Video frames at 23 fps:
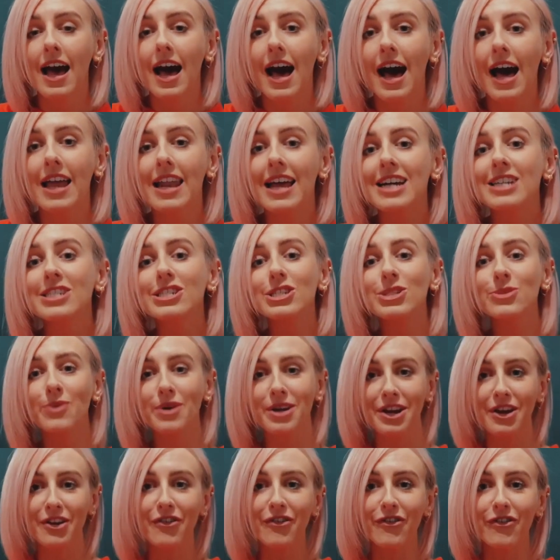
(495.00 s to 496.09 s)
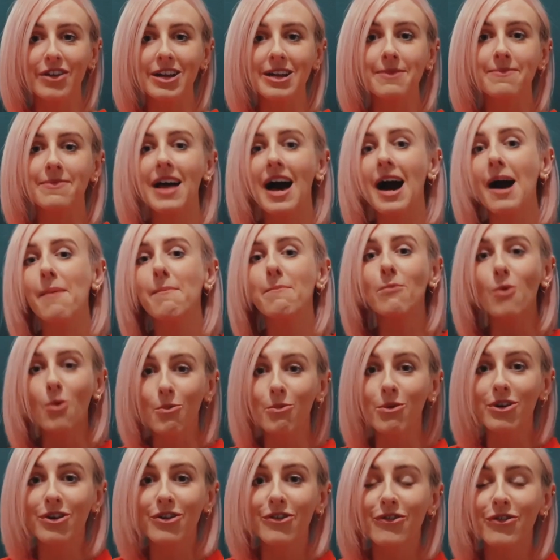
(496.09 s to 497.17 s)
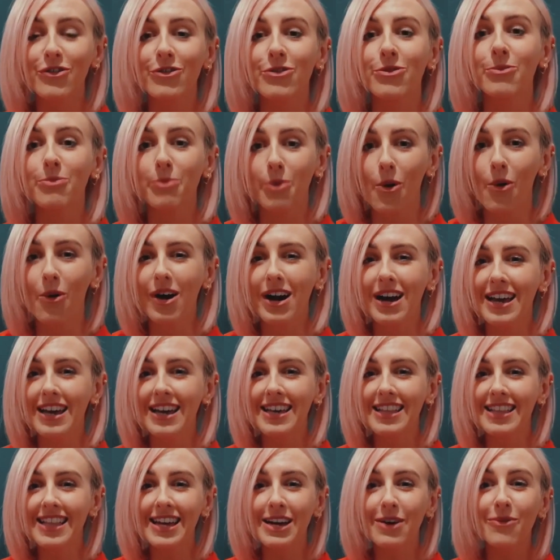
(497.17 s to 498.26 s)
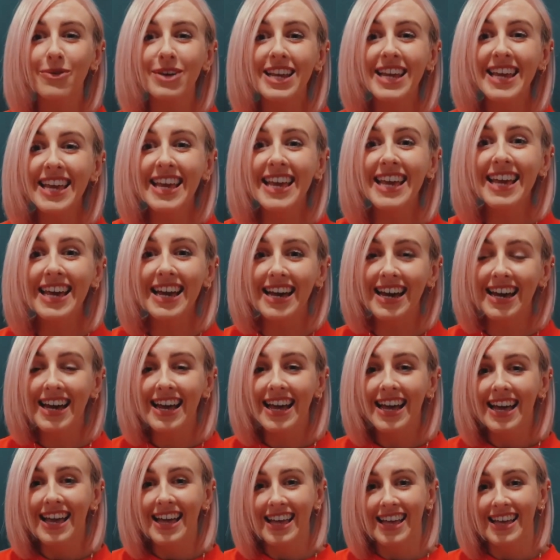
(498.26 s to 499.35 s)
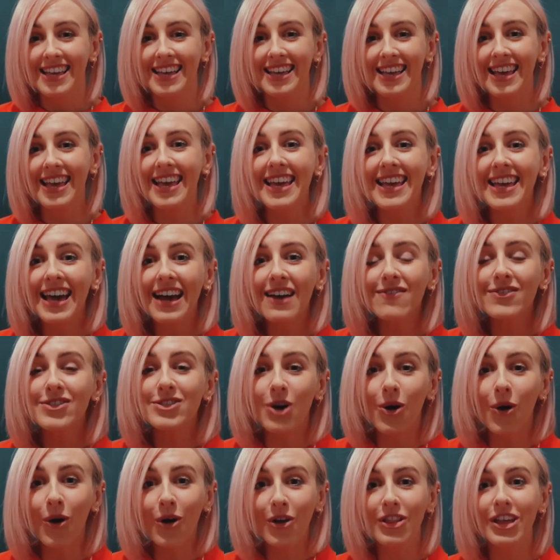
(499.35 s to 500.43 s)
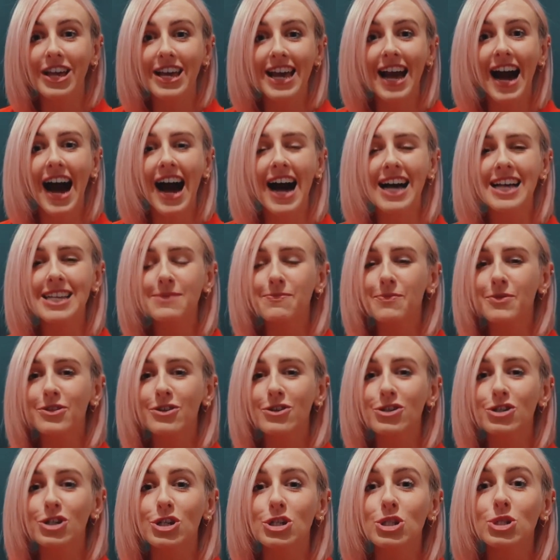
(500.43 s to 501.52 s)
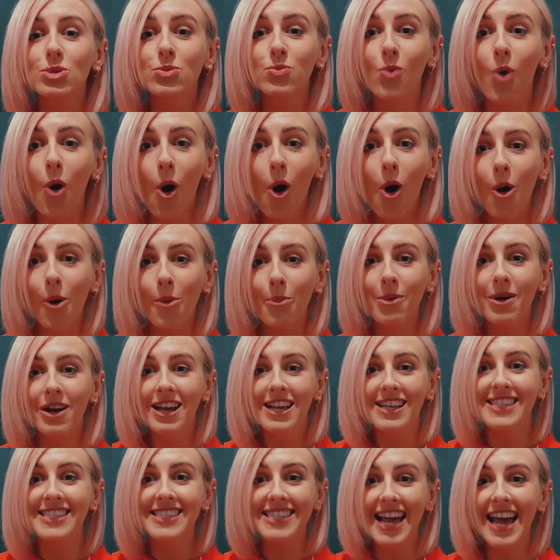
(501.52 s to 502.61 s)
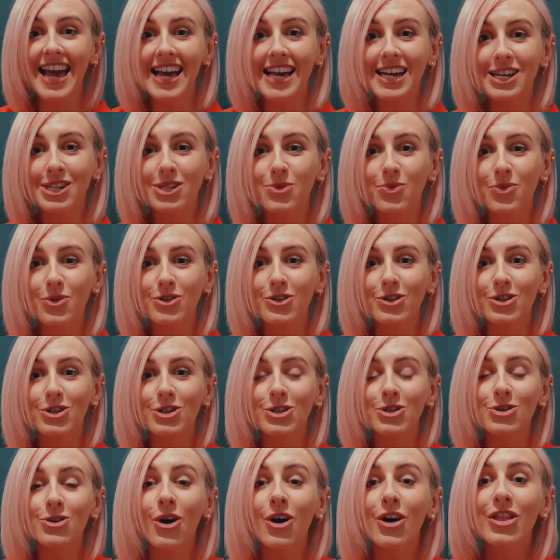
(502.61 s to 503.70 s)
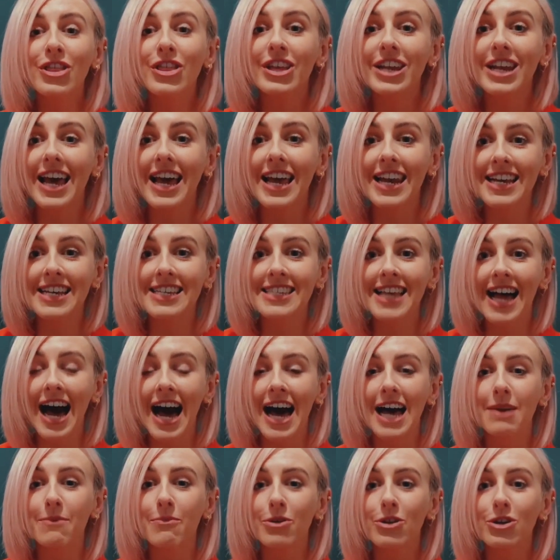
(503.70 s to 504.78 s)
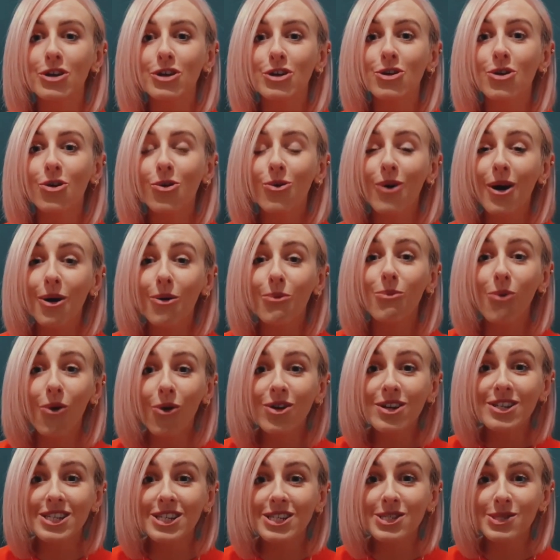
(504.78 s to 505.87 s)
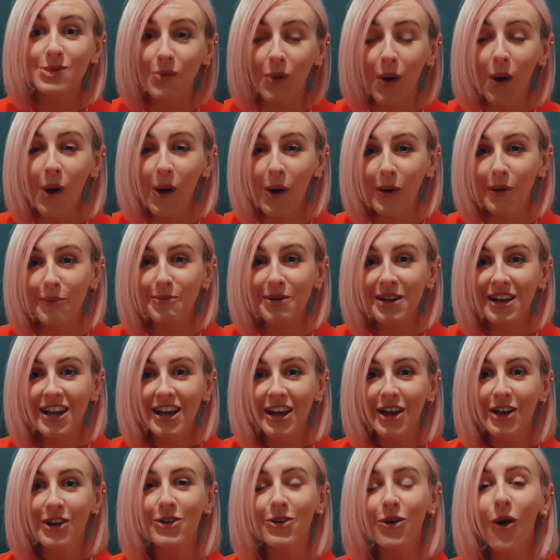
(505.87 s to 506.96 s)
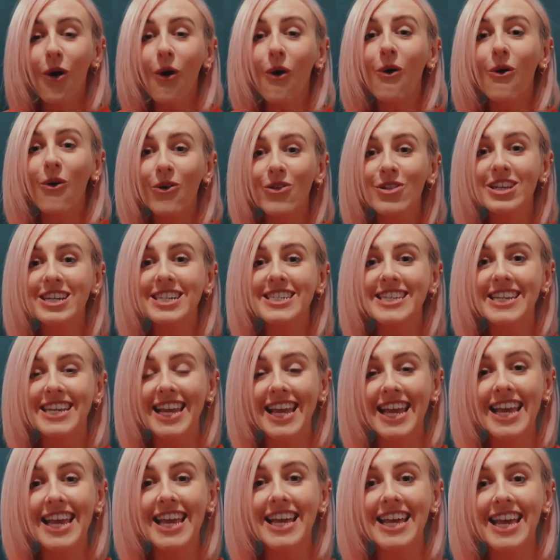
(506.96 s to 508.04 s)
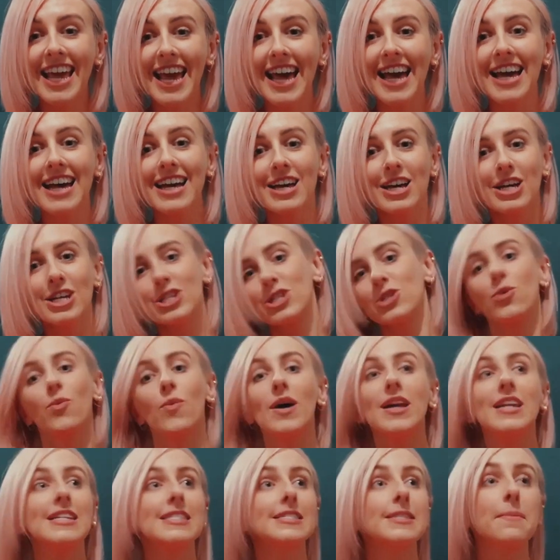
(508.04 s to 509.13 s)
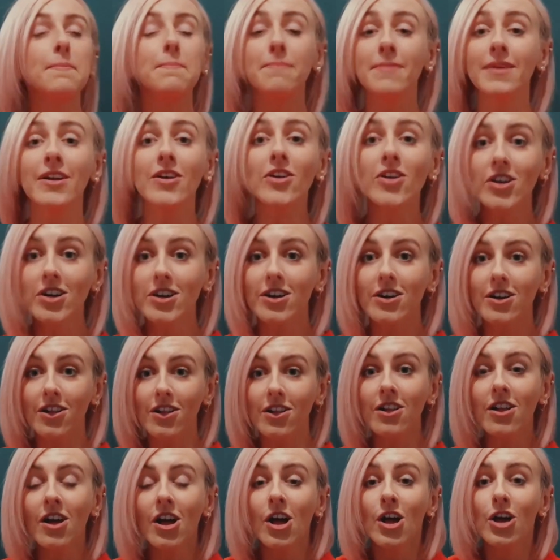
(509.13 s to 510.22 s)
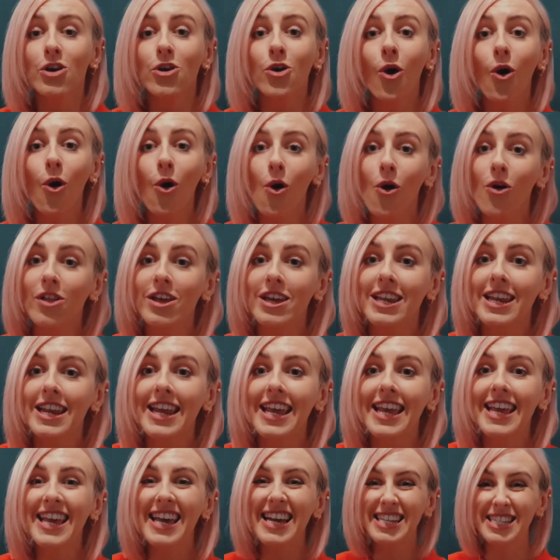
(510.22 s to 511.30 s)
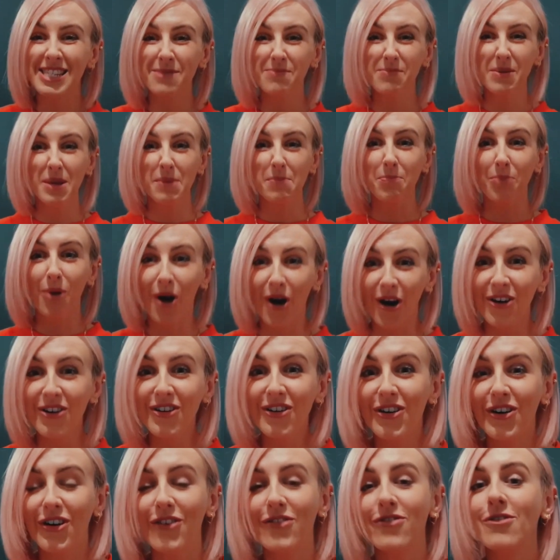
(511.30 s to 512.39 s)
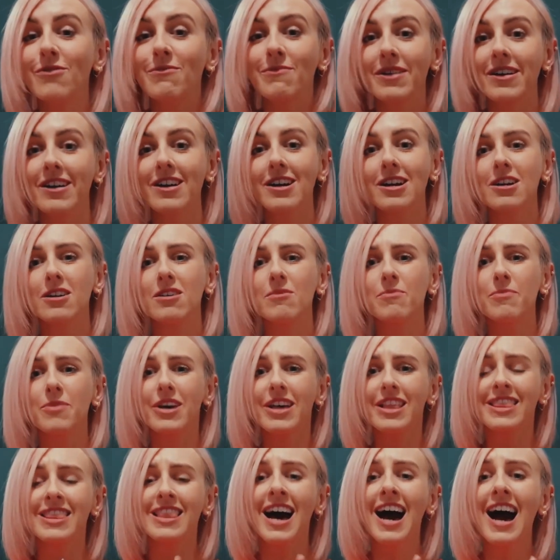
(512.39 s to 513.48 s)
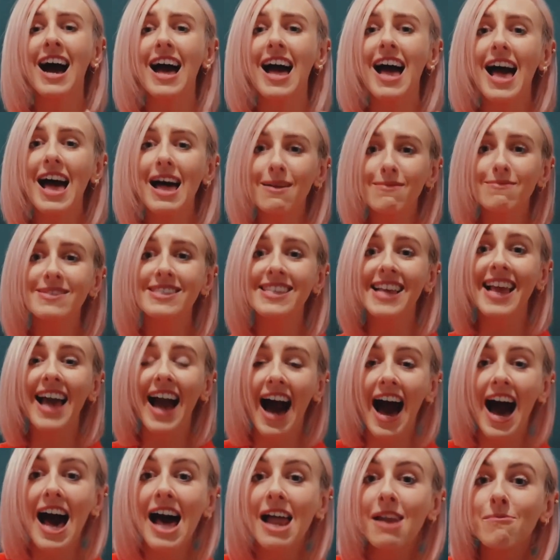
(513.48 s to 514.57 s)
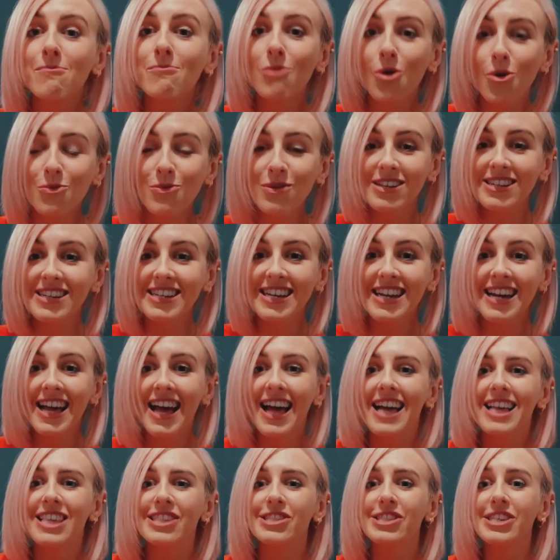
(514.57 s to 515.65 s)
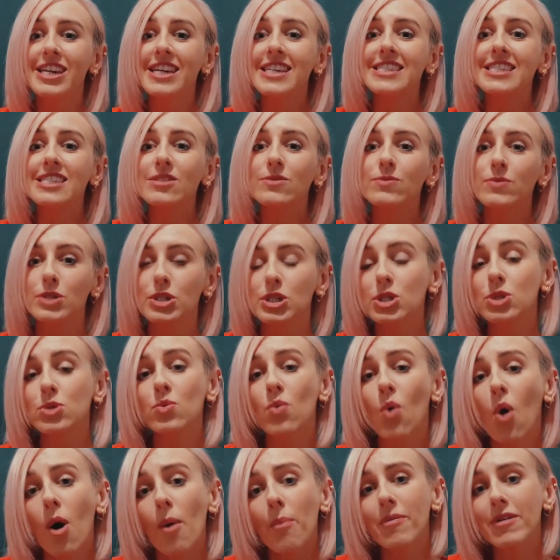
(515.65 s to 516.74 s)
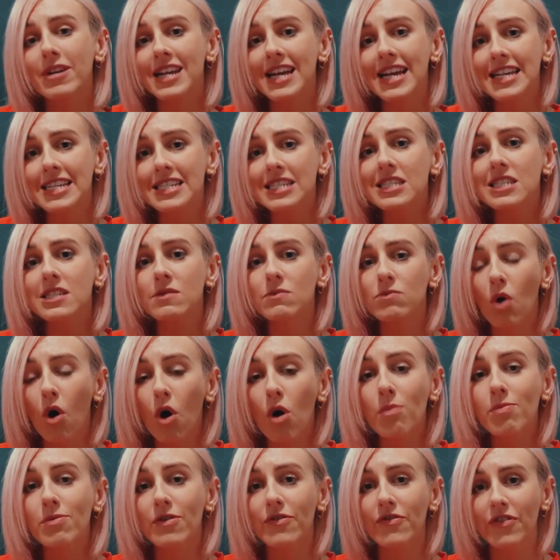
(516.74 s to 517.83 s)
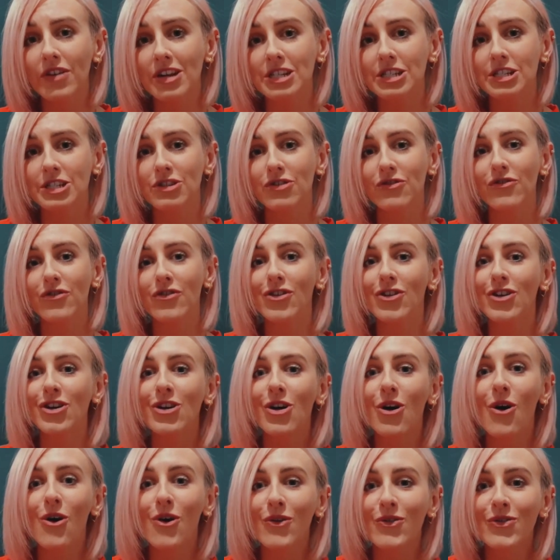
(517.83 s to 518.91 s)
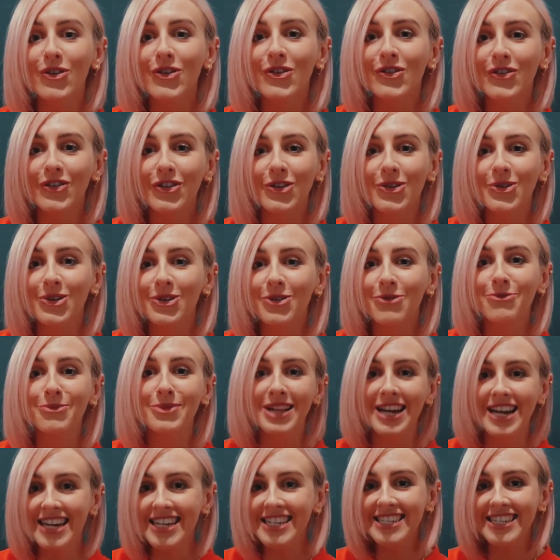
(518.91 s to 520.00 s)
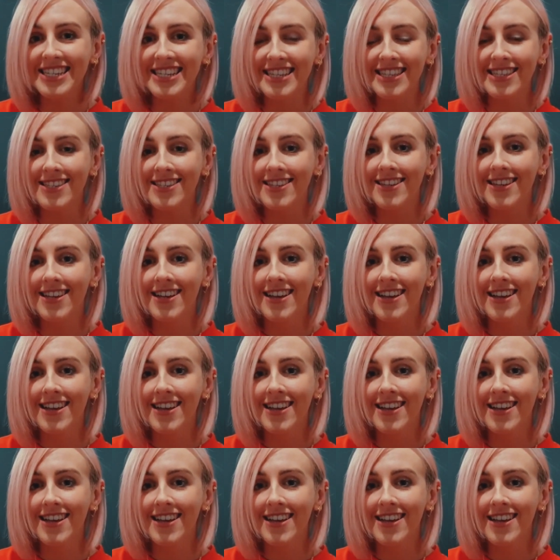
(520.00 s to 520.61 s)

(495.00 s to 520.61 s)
And I just want to frame that moment for the boy. Like when he gives all that he has, but there's a swap second where there's nothing in his hand, but you know it was a swap. Not only did he get to witness a miracle, not only did he get to be part of a miracle, but in that empty hand moment, Jesus was swapping his small provision for an overflow of blessings.